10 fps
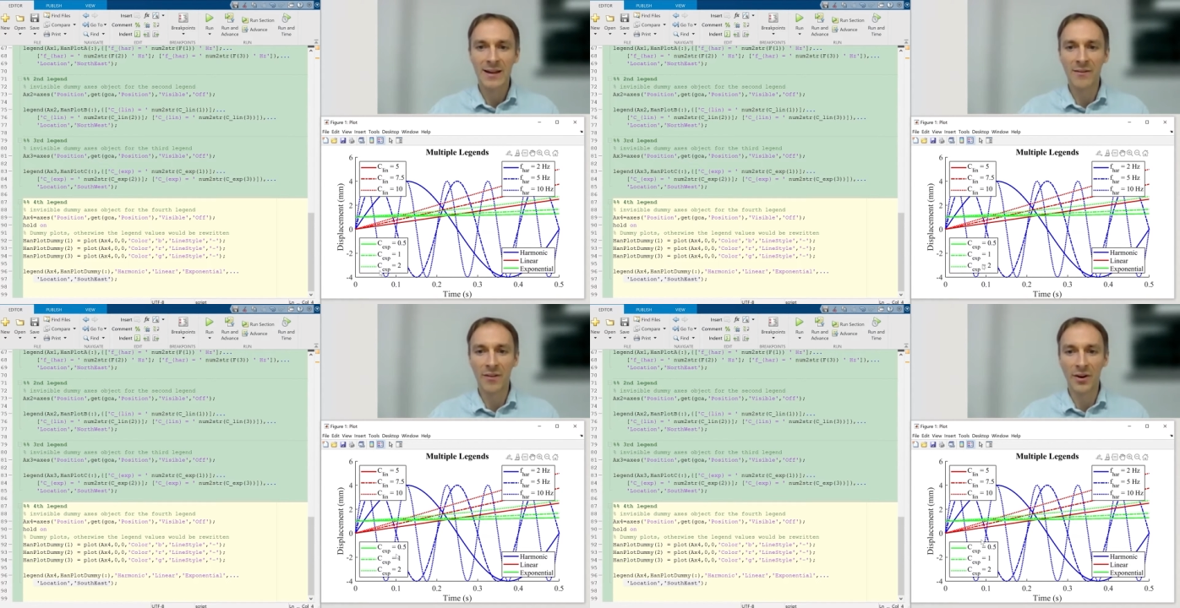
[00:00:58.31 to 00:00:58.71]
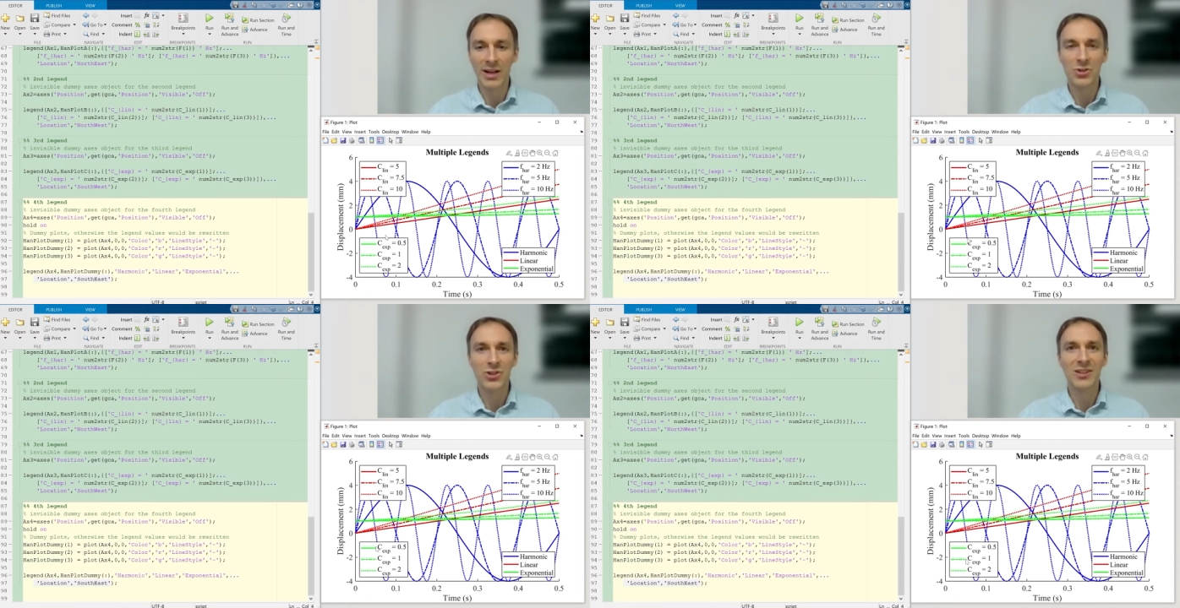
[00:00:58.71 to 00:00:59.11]

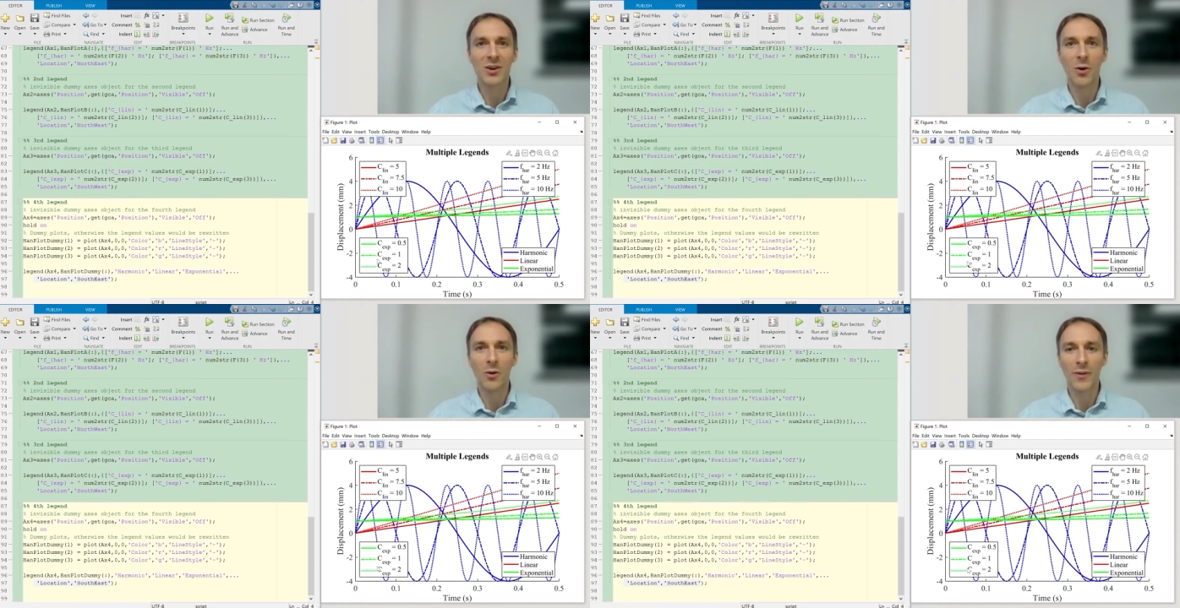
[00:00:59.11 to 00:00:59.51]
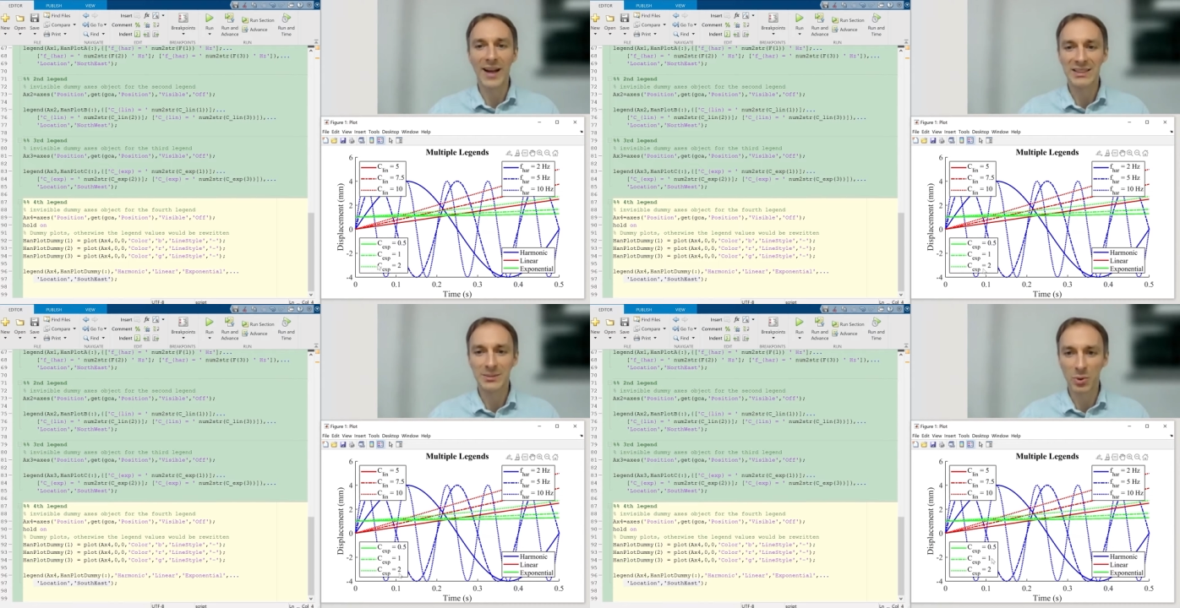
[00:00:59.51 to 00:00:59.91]
variation of
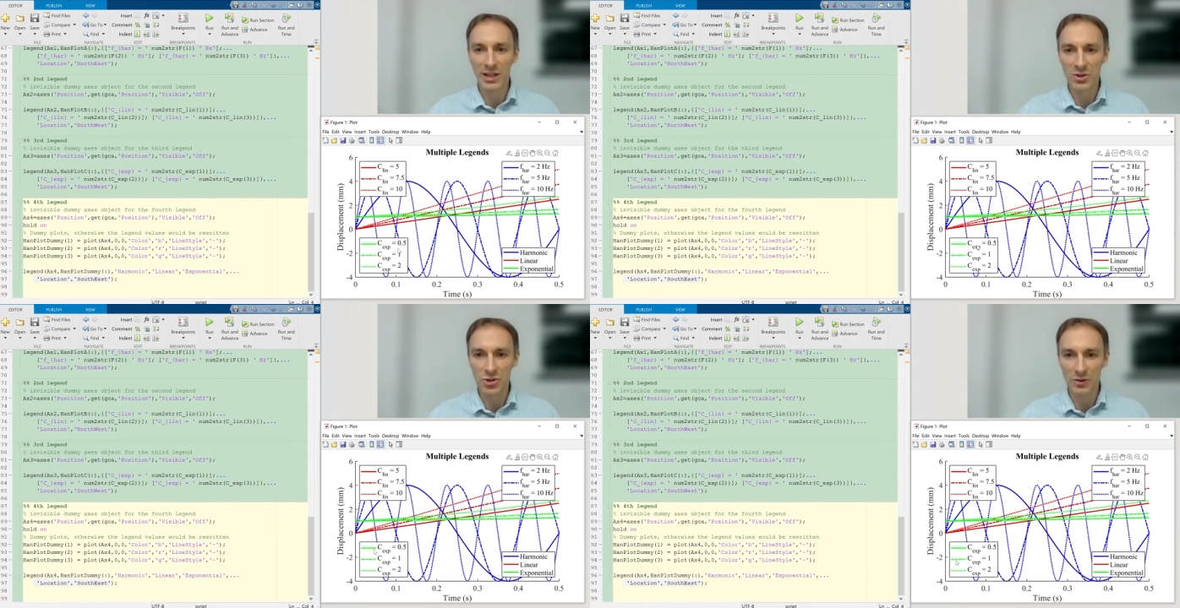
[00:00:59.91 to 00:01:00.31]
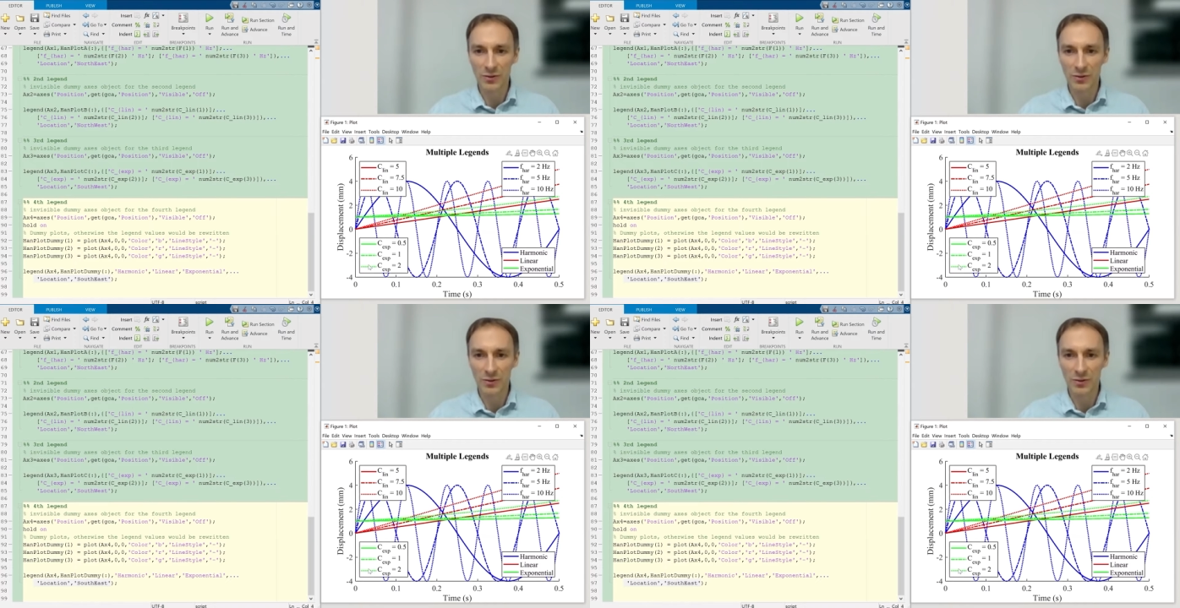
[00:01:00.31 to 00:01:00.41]
exponential